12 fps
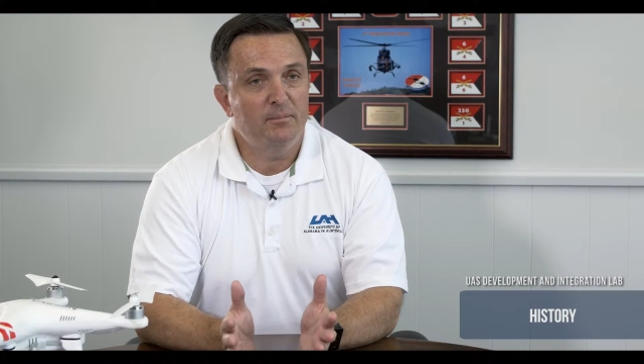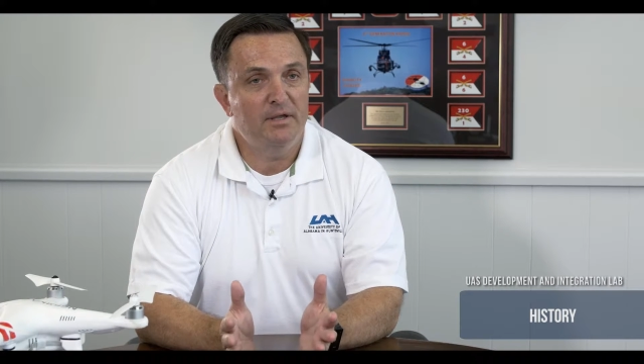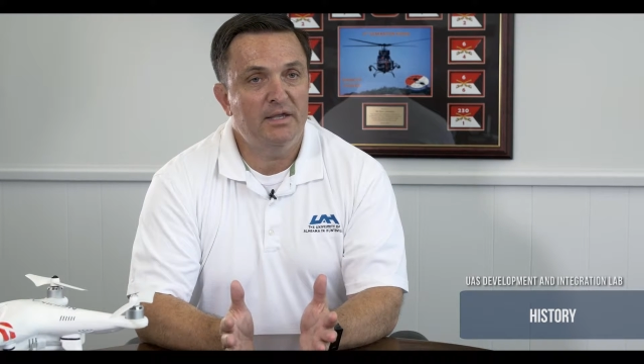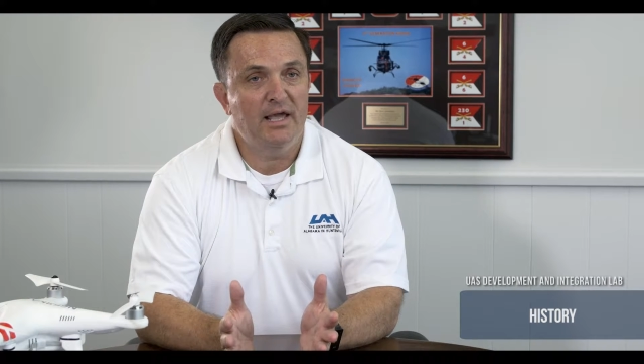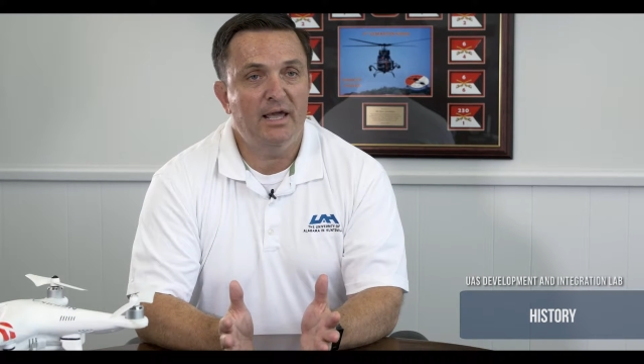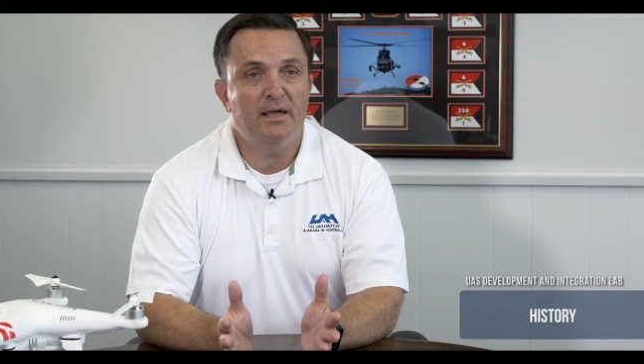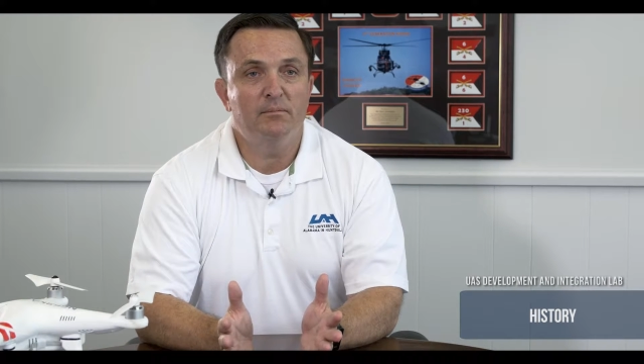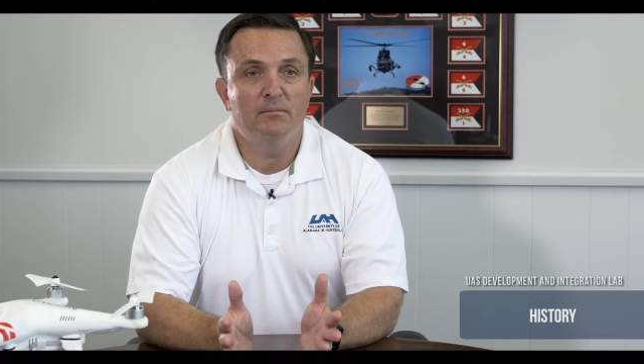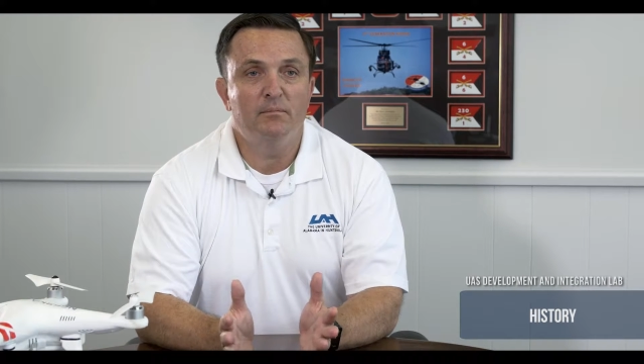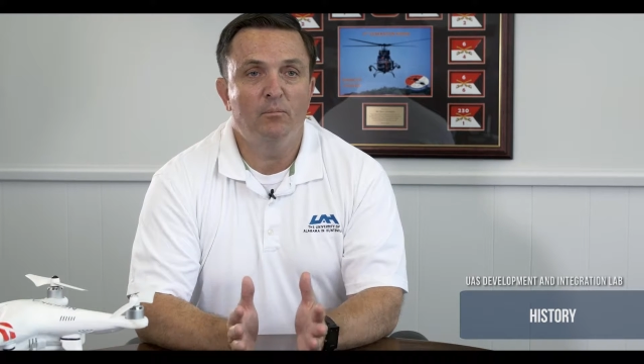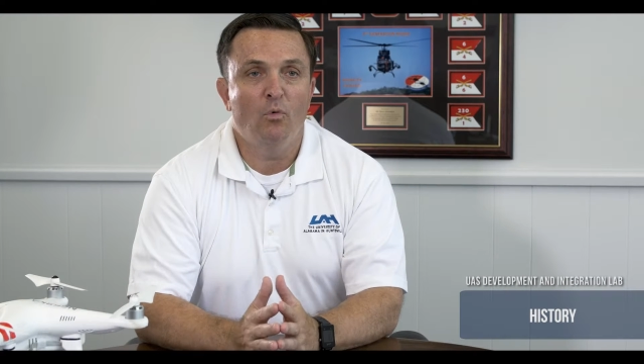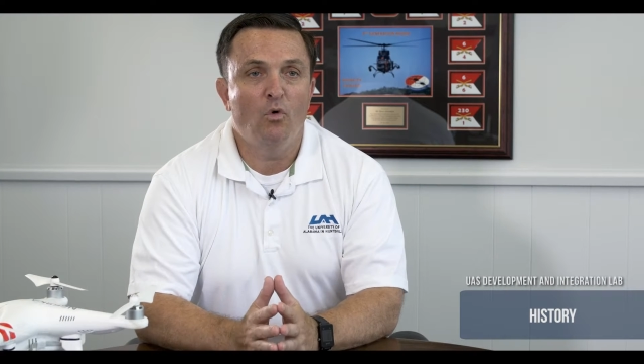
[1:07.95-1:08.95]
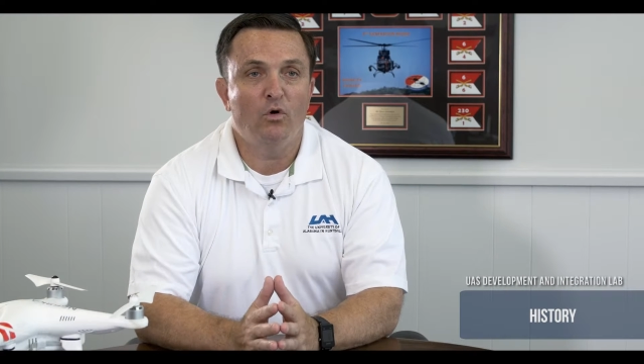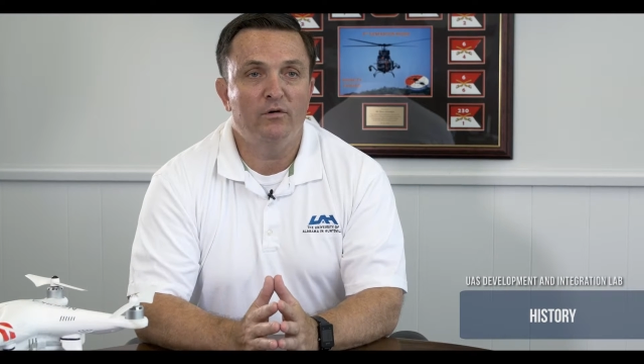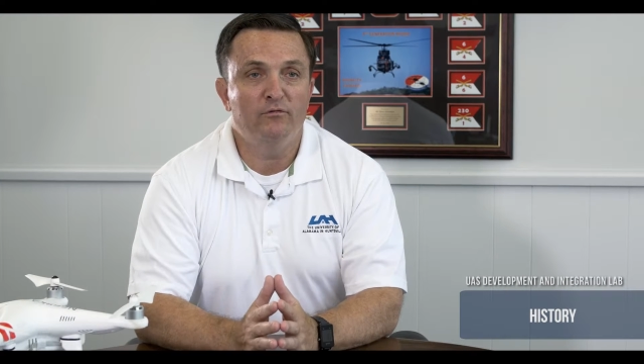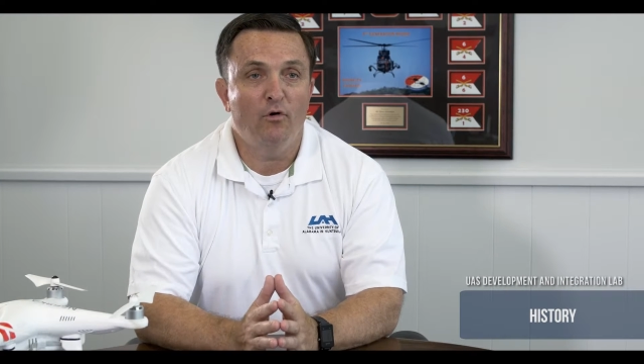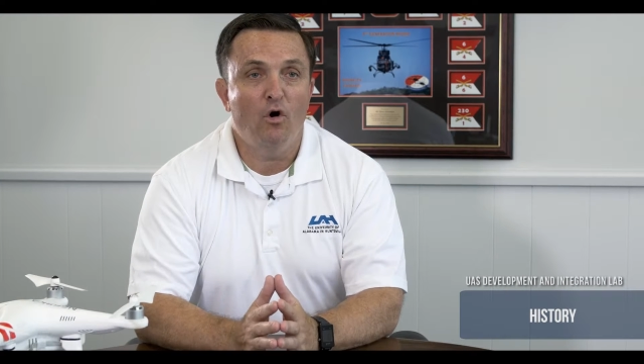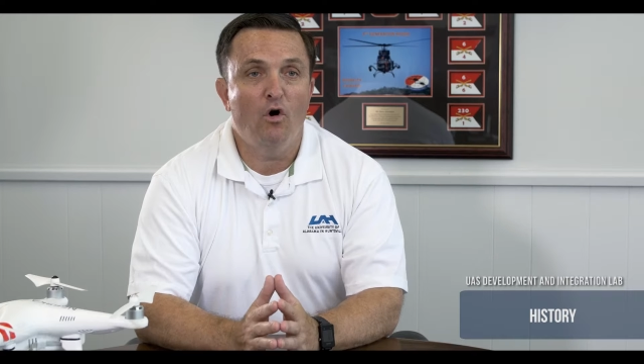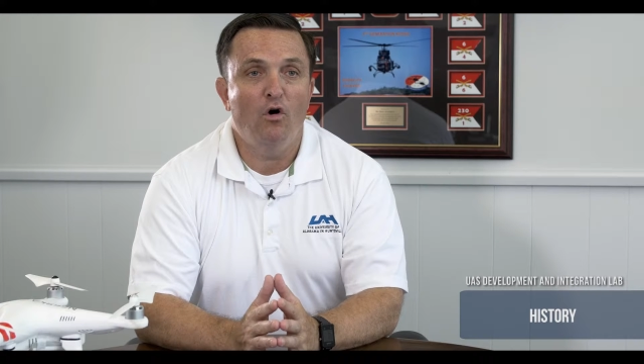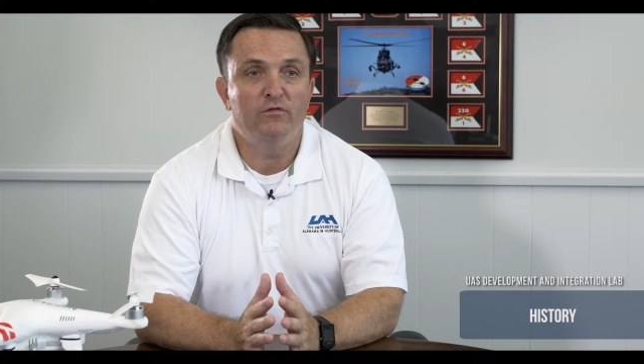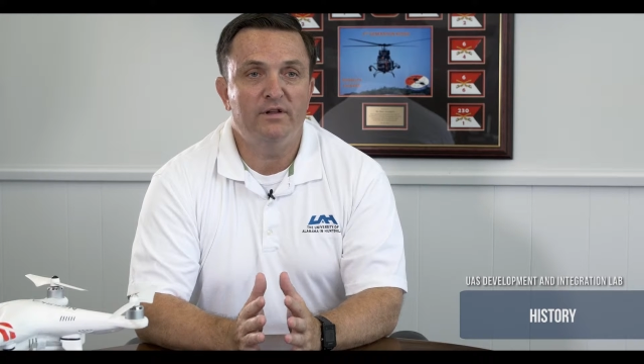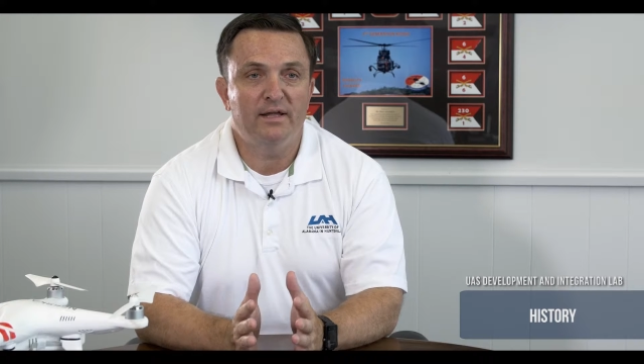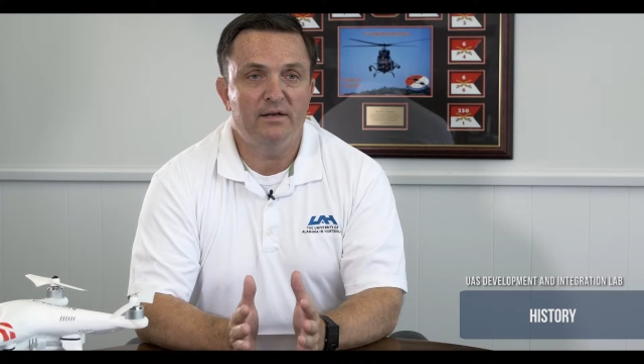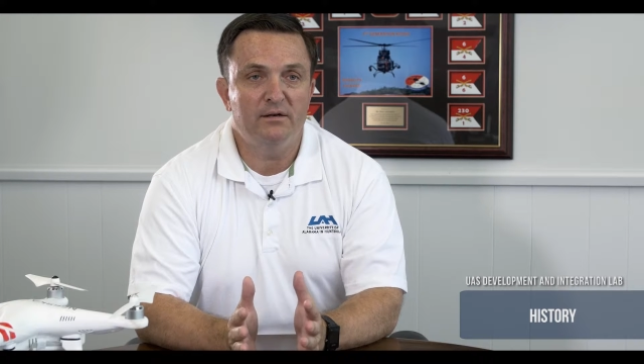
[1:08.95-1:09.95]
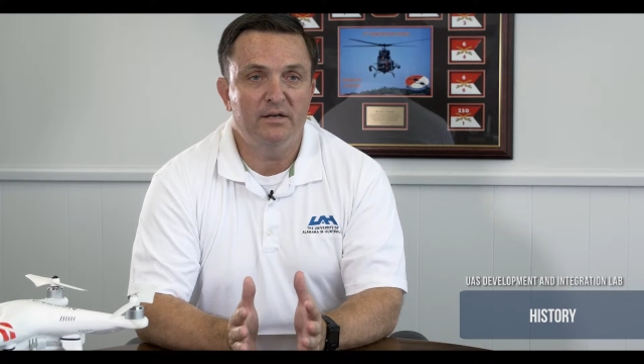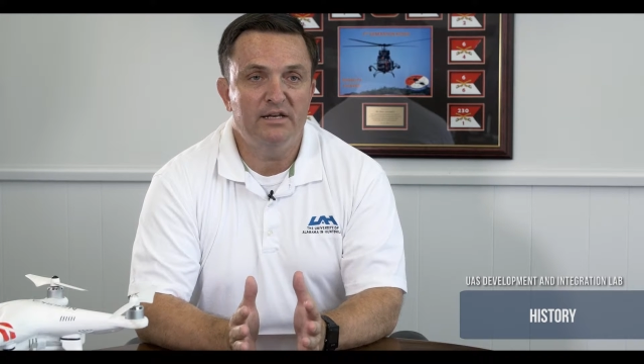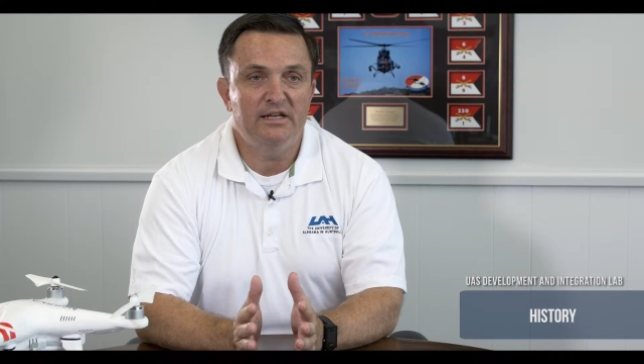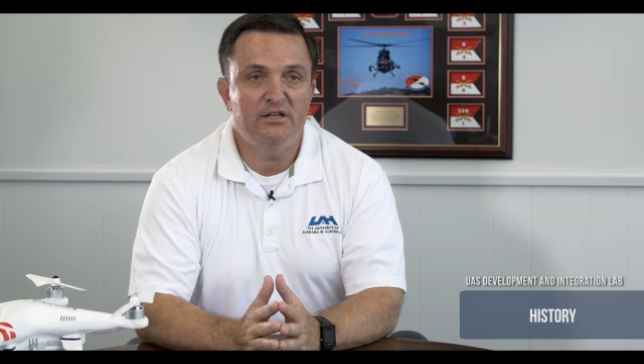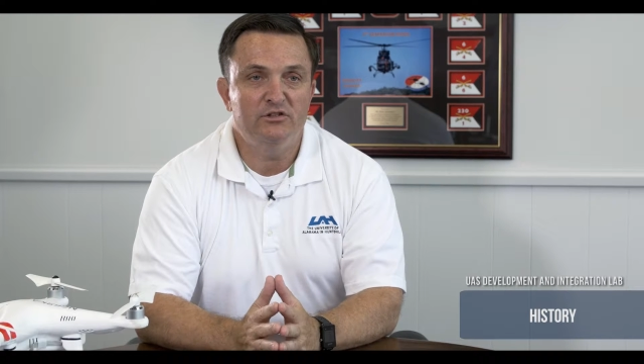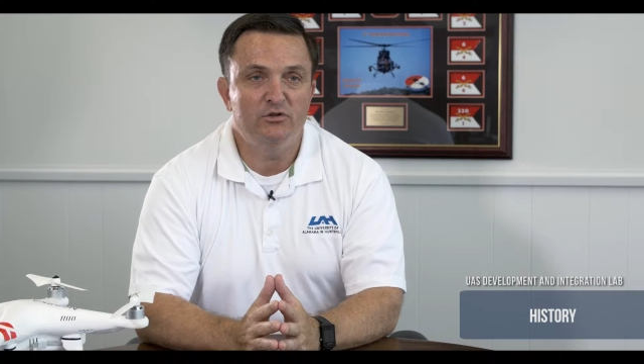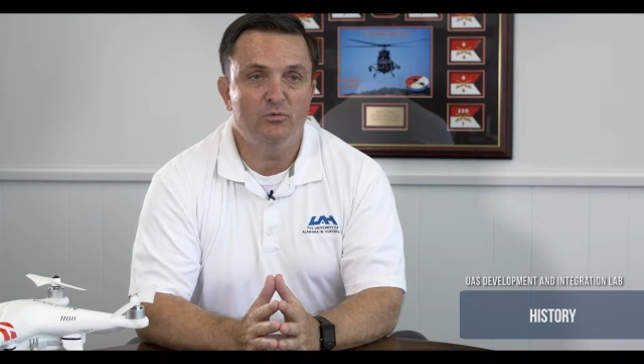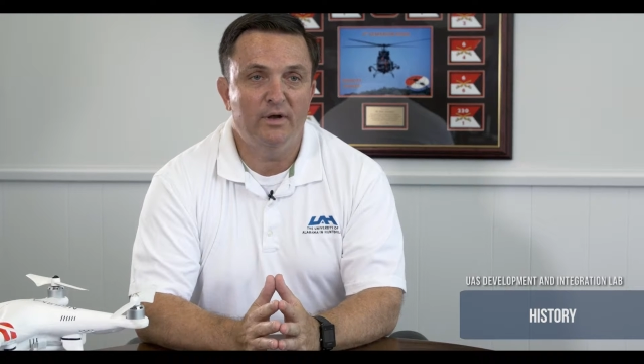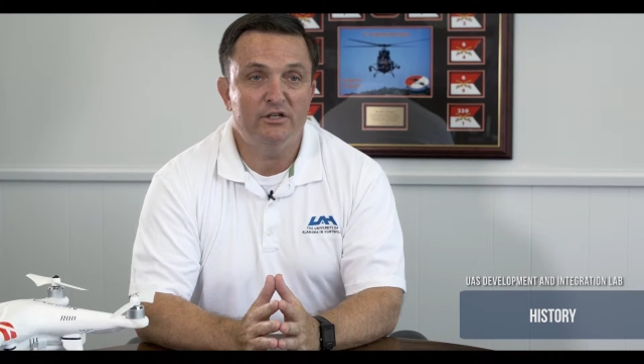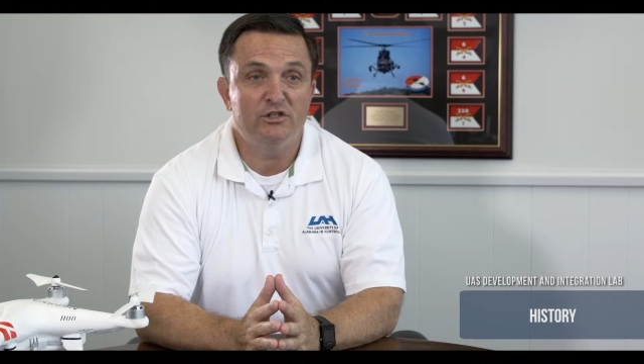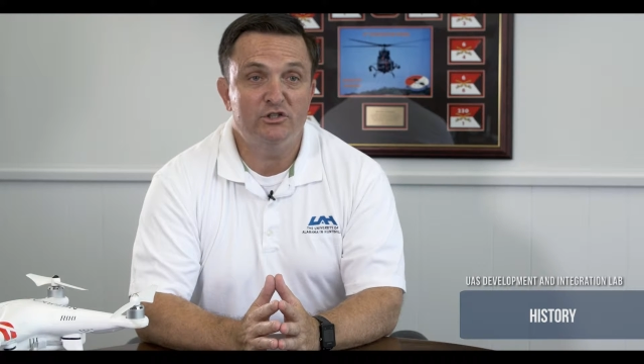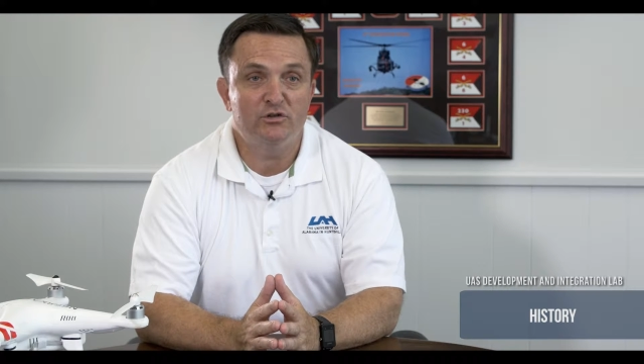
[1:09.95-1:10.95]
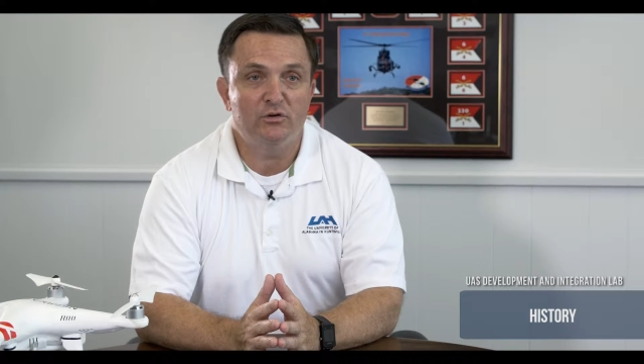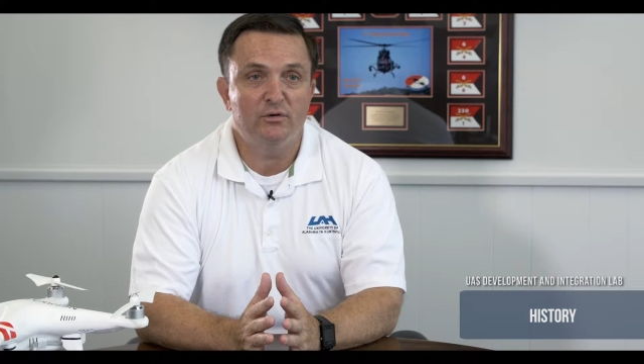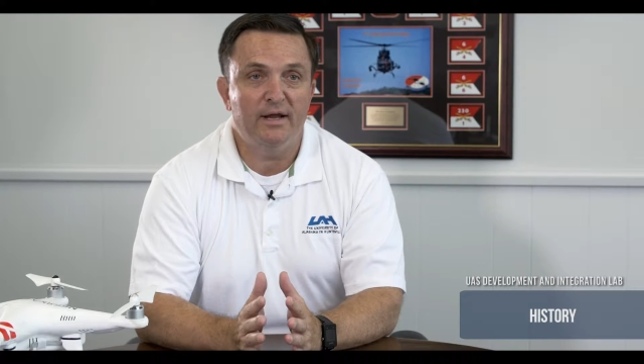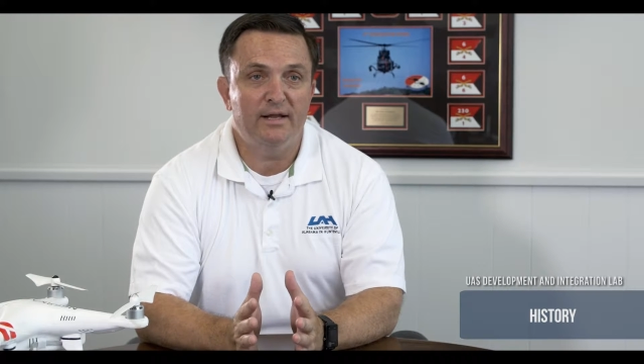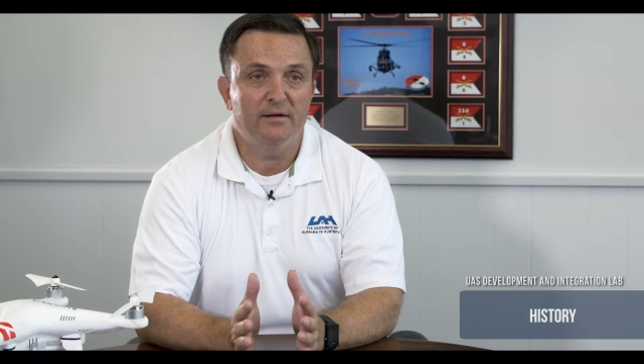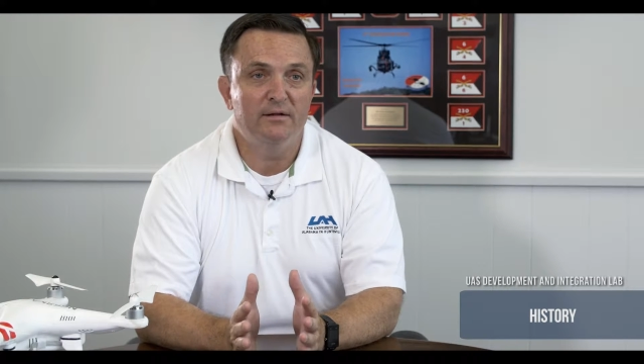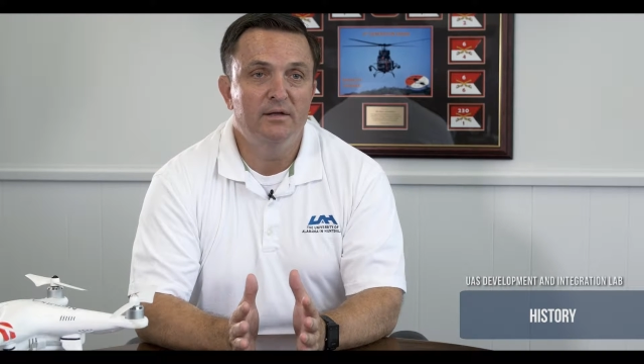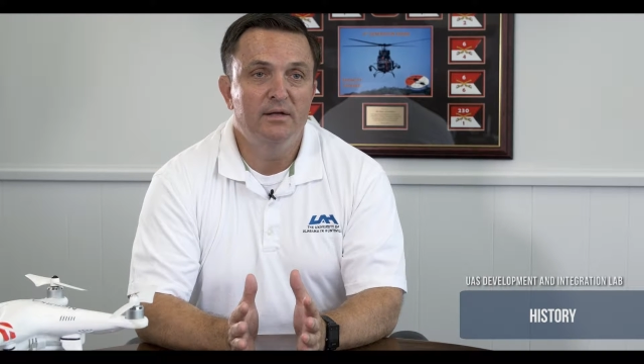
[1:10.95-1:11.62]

became more involved and needed to register and